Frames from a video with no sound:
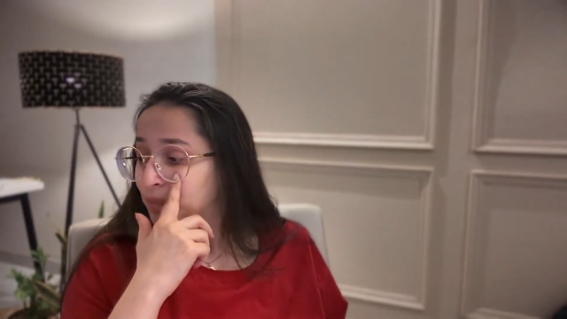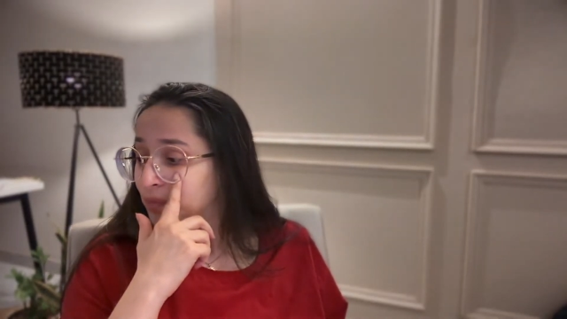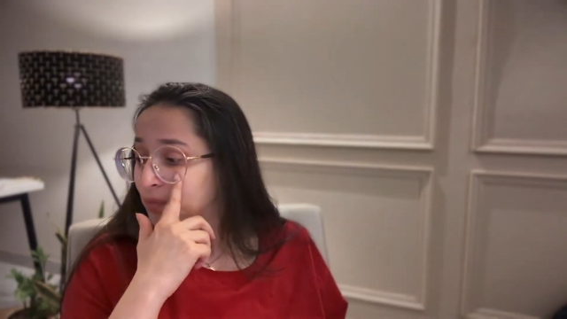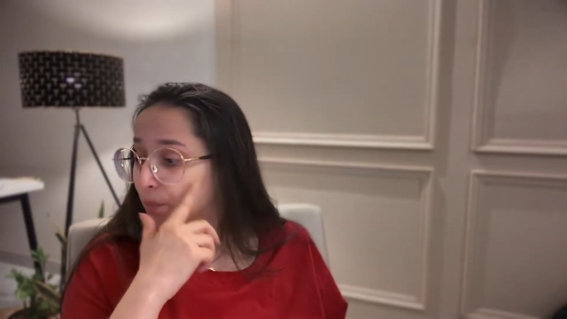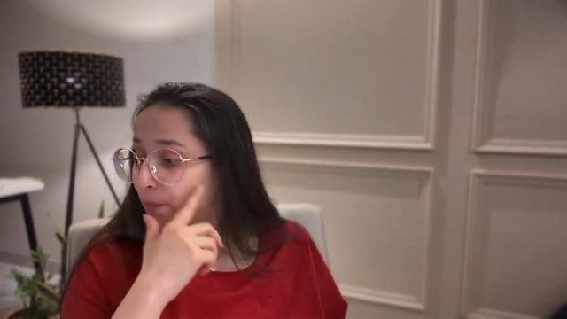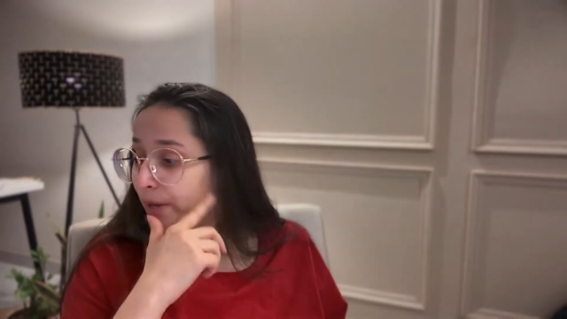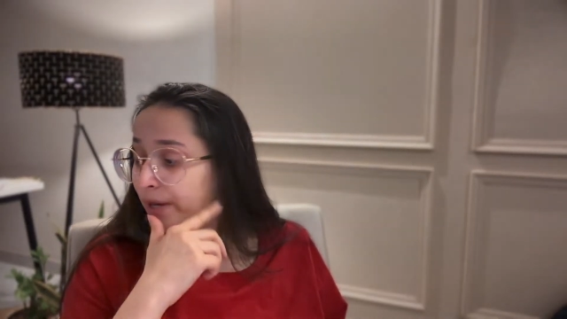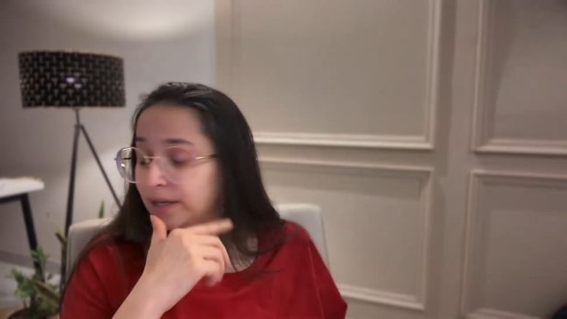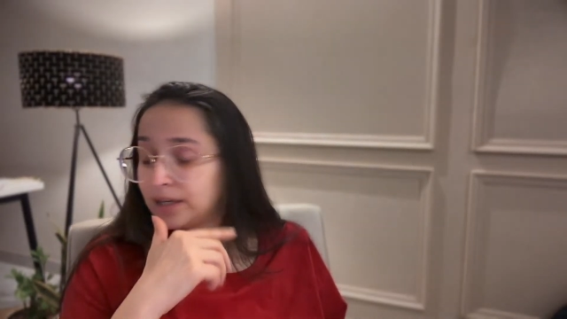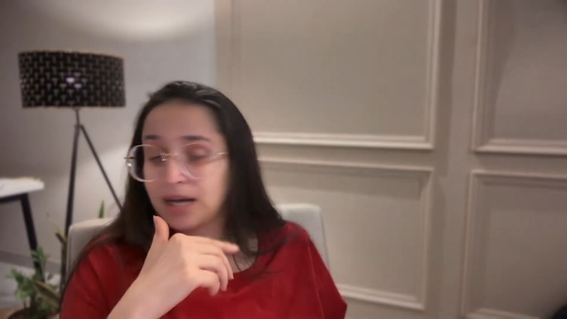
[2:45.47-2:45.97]

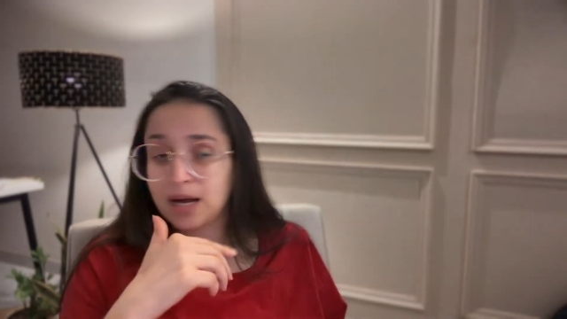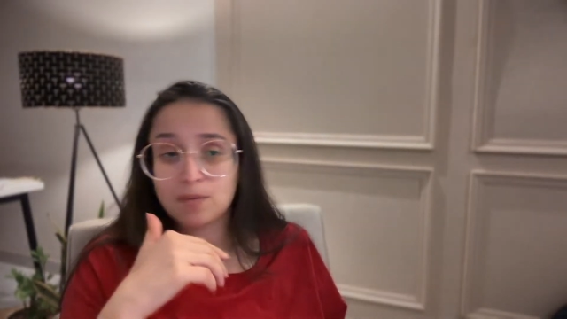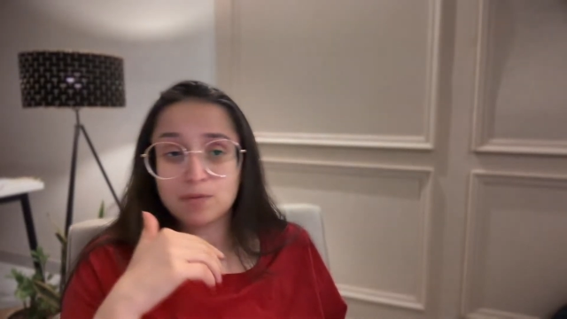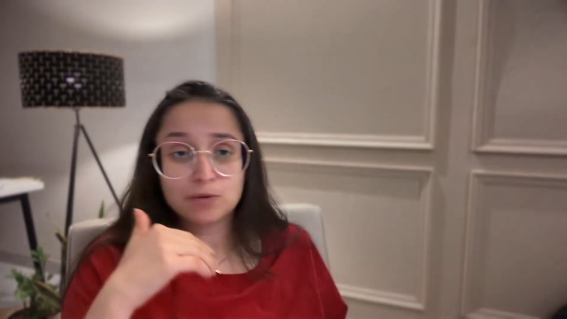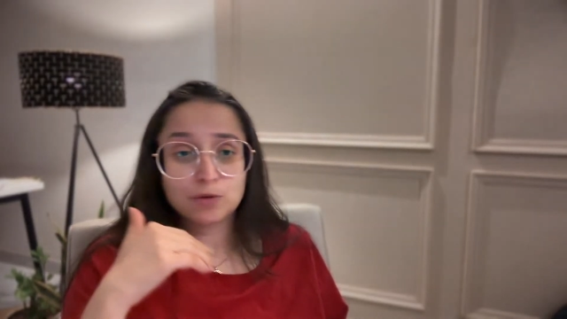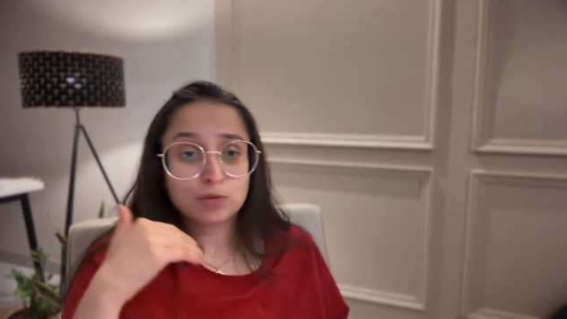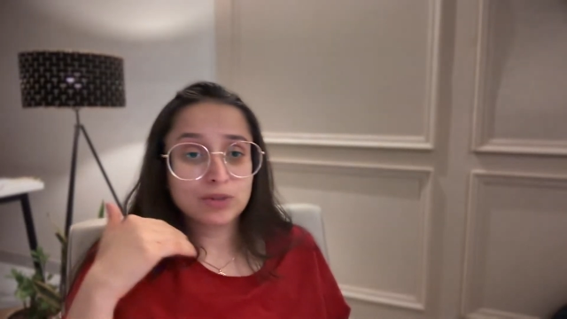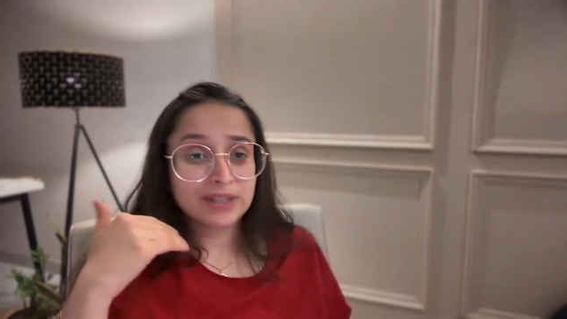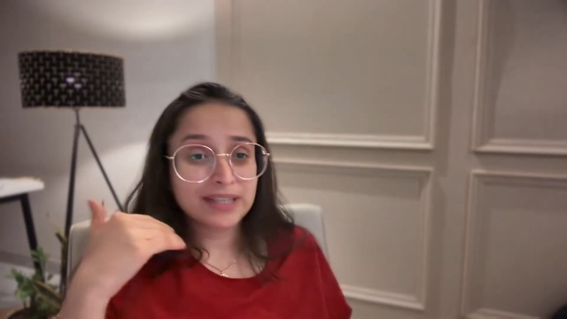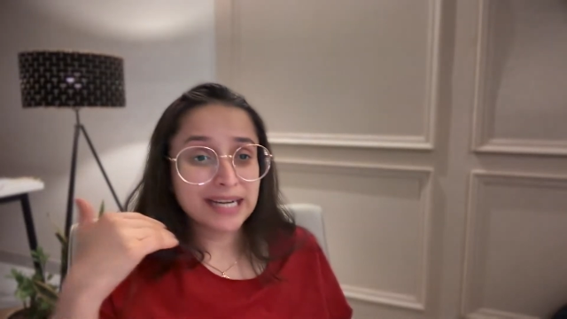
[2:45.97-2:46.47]
when it comes
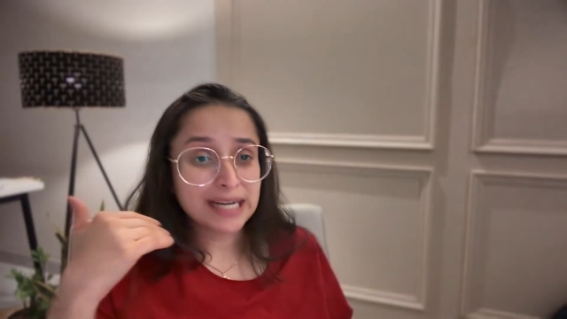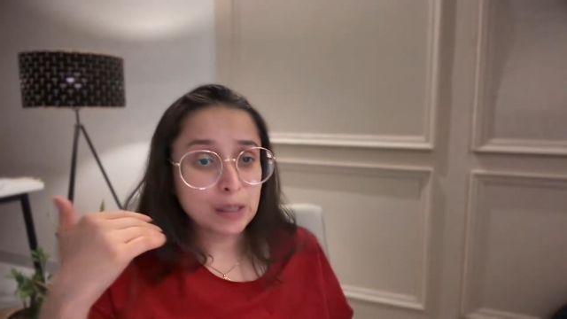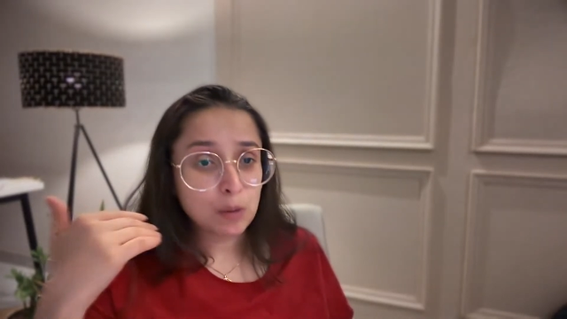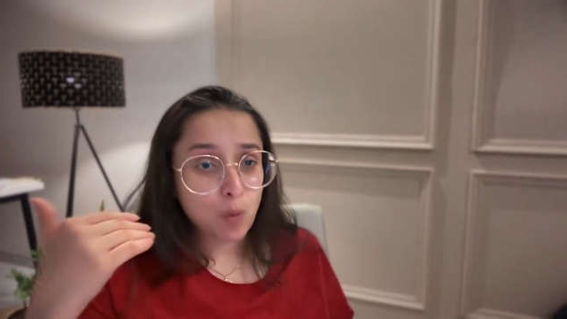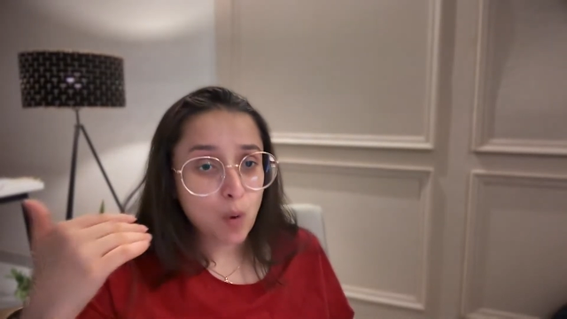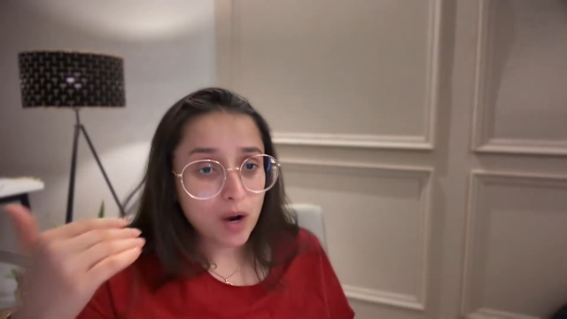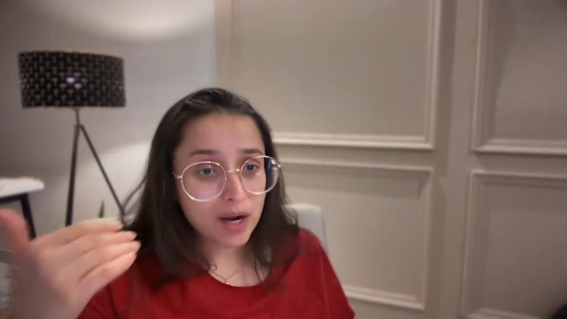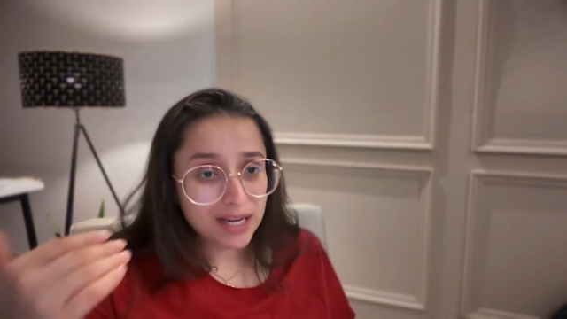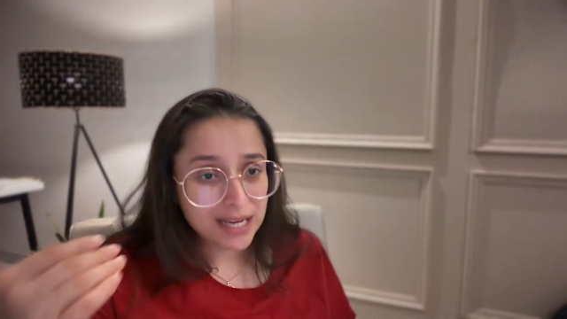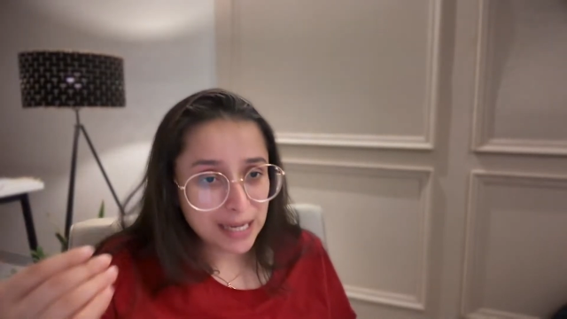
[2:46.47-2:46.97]
to the
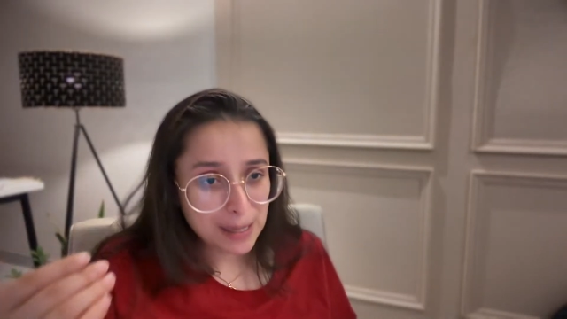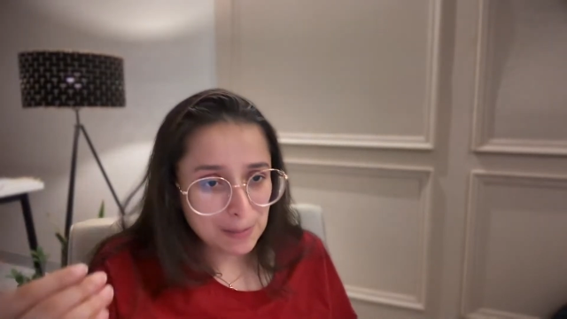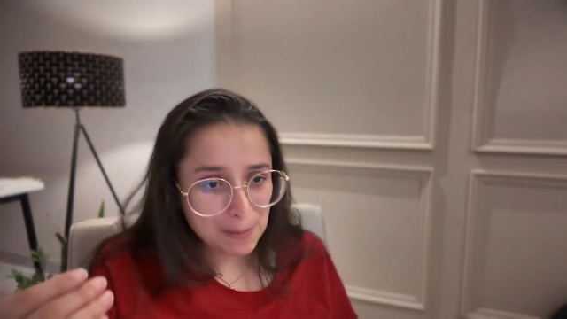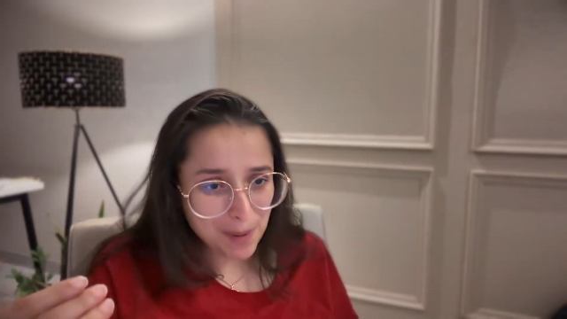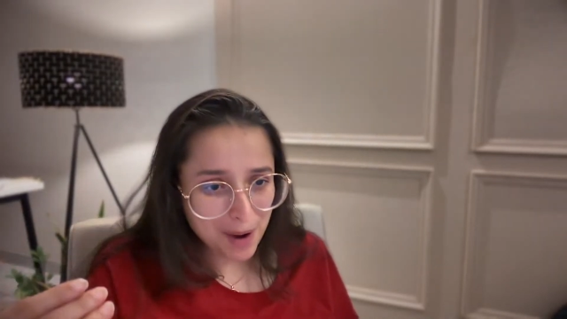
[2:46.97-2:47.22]
networking